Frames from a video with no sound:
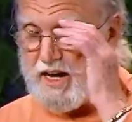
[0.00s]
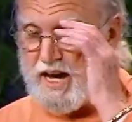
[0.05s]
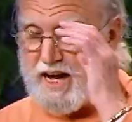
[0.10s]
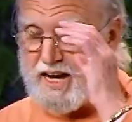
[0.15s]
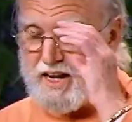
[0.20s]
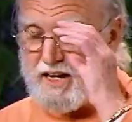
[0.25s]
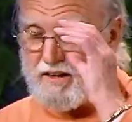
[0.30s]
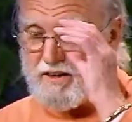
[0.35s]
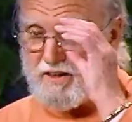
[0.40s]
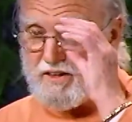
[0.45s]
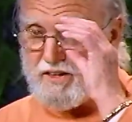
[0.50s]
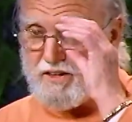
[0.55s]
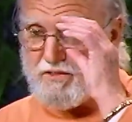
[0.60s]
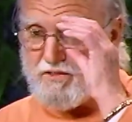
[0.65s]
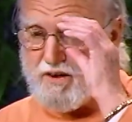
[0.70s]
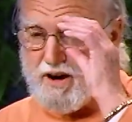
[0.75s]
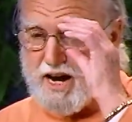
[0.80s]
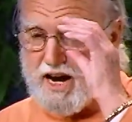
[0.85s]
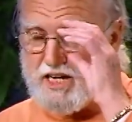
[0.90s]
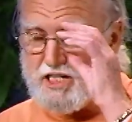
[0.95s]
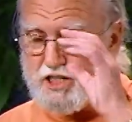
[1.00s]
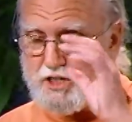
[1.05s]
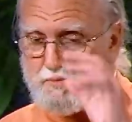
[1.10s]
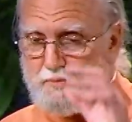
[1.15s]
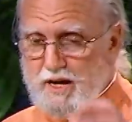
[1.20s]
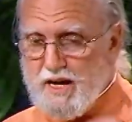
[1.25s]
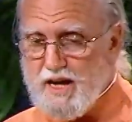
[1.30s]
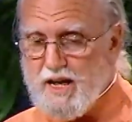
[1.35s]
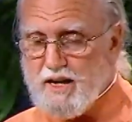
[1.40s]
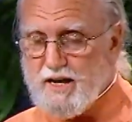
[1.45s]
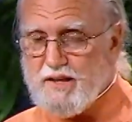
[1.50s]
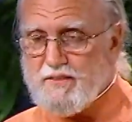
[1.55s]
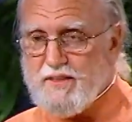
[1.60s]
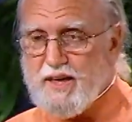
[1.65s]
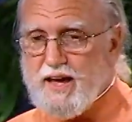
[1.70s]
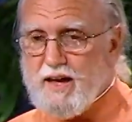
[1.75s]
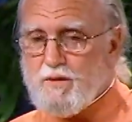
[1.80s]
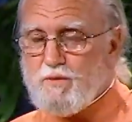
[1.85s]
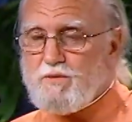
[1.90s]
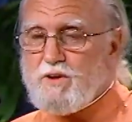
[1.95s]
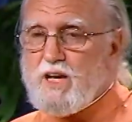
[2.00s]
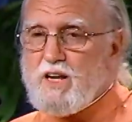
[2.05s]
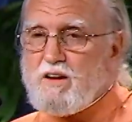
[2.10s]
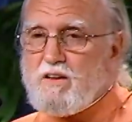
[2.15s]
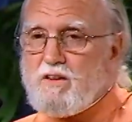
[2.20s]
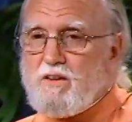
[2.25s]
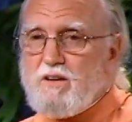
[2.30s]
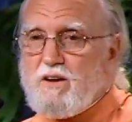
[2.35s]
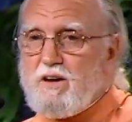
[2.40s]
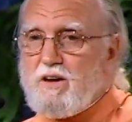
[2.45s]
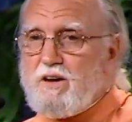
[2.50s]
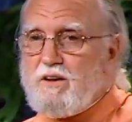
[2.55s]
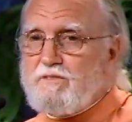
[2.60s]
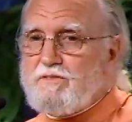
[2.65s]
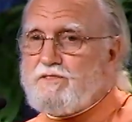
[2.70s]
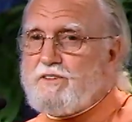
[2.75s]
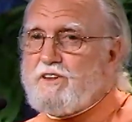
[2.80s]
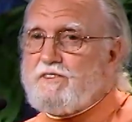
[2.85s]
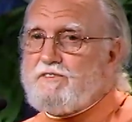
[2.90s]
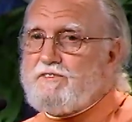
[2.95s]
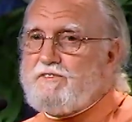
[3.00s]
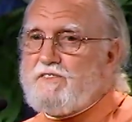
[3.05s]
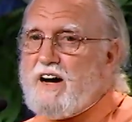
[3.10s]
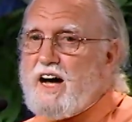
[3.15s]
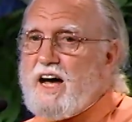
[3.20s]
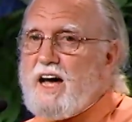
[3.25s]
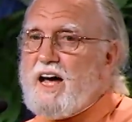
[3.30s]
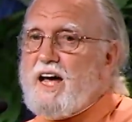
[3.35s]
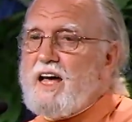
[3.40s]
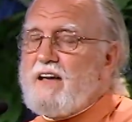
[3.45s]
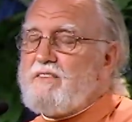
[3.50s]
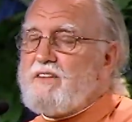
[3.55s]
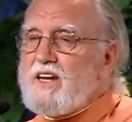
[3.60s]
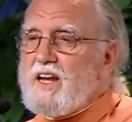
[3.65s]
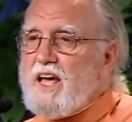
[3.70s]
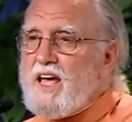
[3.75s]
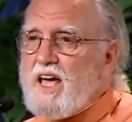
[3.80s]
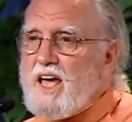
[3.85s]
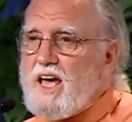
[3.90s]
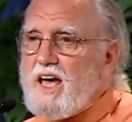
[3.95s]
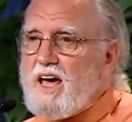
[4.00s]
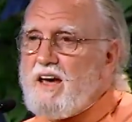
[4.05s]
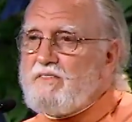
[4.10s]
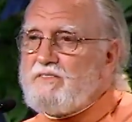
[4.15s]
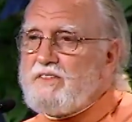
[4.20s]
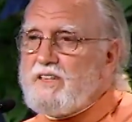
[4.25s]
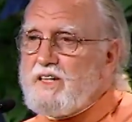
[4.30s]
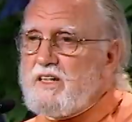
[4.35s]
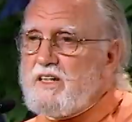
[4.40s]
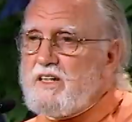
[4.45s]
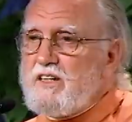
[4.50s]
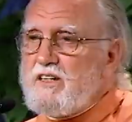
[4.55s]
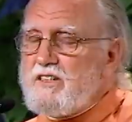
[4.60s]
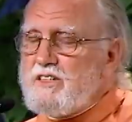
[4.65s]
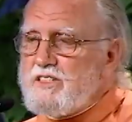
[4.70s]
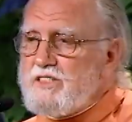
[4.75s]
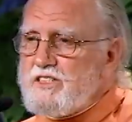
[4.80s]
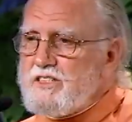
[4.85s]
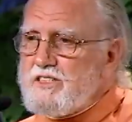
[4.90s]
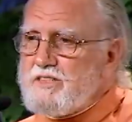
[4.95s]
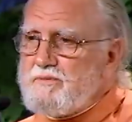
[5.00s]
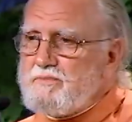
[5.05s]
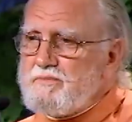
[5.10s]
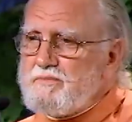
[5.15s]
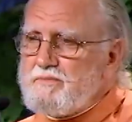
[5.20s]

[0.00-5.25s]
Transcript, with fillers: I entered a dry spell, and that went on for five and a half years.